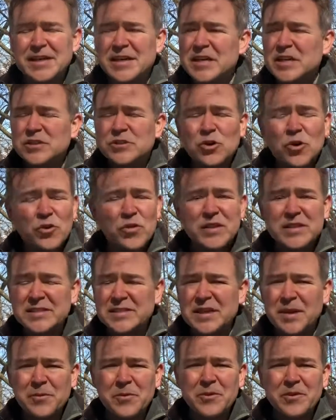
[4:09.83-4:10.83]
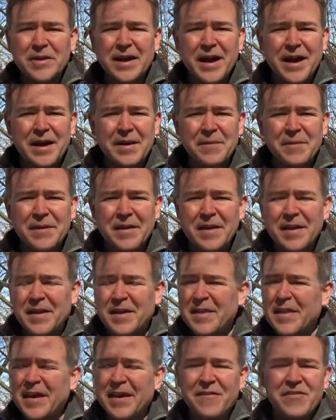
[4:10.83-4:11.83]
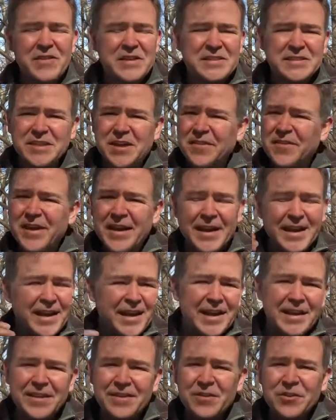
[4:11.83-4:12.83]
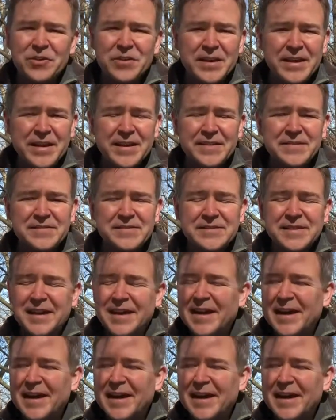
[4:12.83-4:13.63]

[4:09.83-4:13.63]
So in the summertime, they have the sunlight hitting their leaves